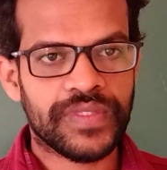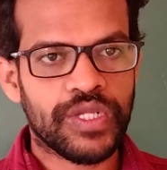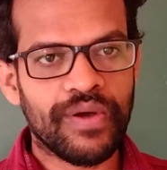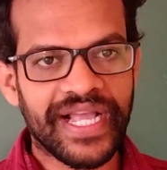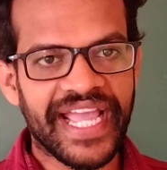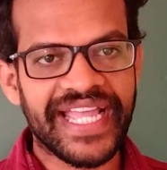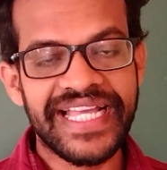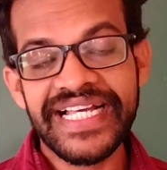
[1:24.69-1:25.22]

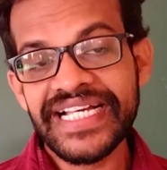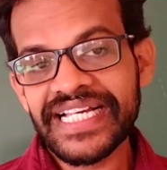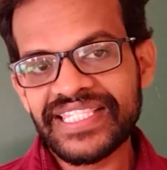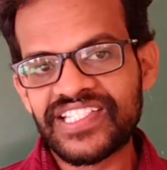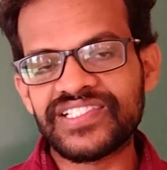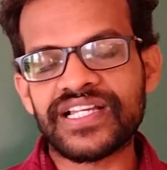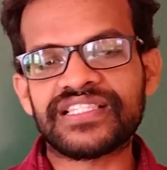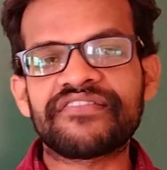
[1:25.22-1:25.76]
Okay,
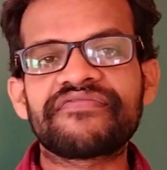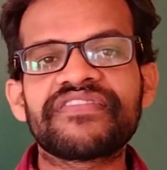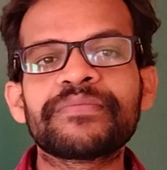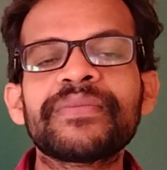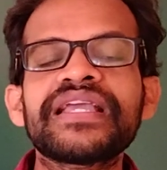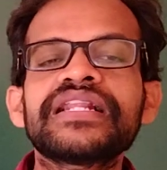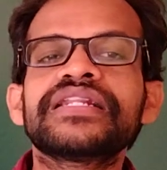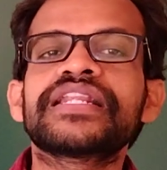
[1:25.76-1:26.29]
these are the
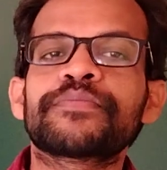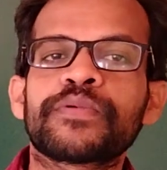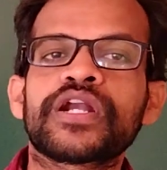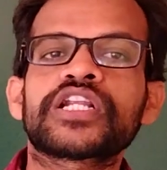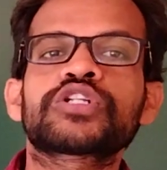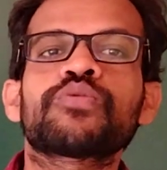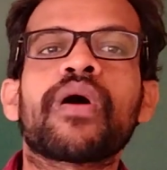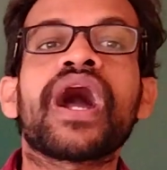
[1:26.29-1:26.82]
female
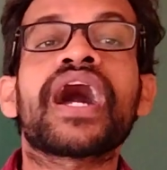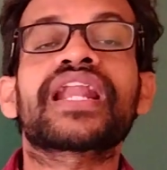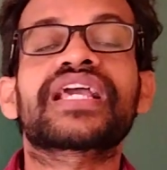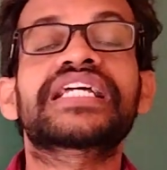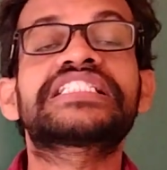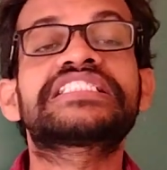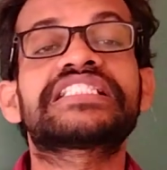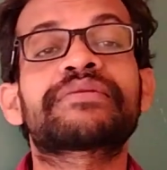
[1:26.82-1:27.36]
reproductive
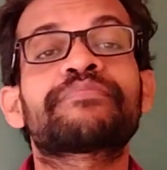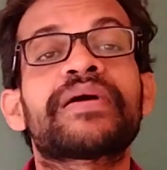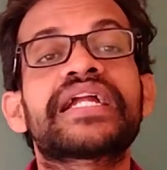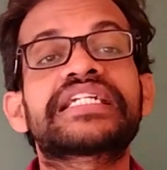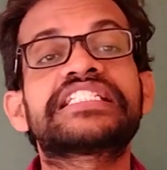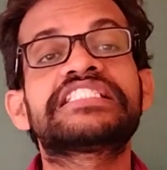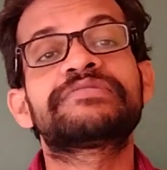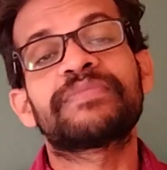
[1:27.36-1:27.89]
organs that
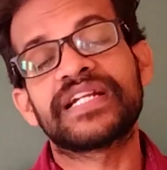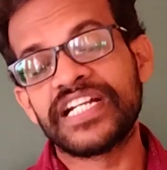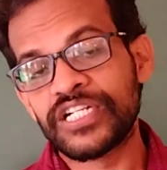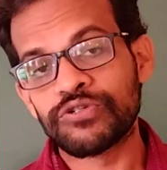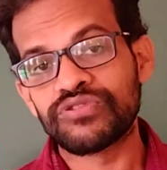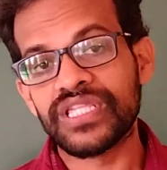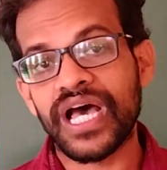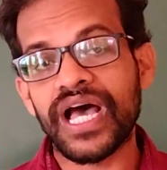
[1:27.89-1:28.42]
participate
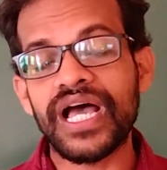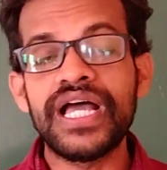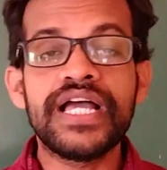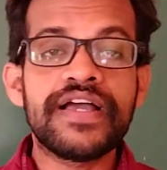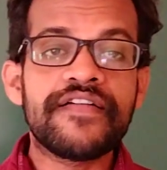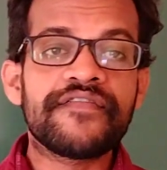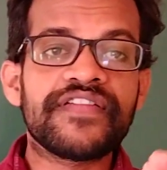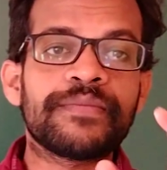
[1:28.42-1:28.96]
into the
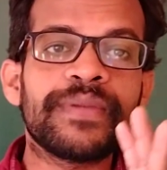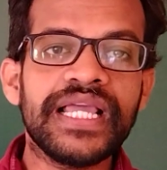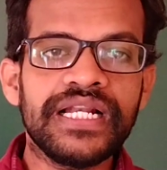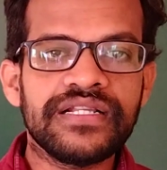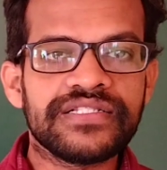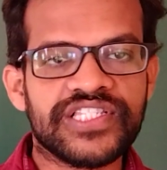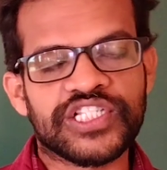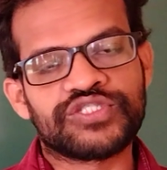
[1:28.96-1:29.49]

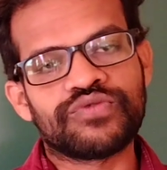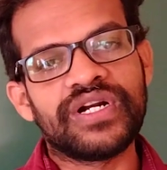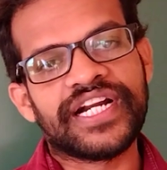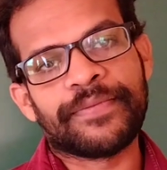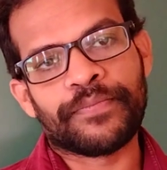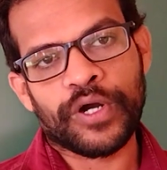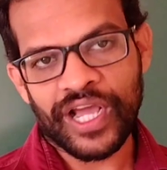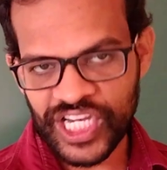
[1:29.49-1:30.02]
female sexual
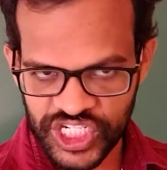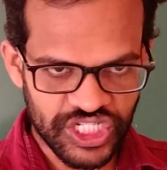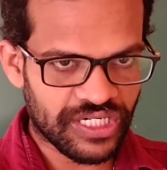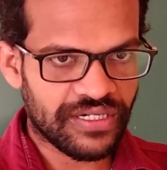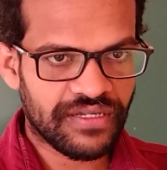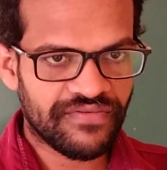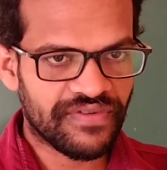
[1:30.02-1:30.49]
reproduction.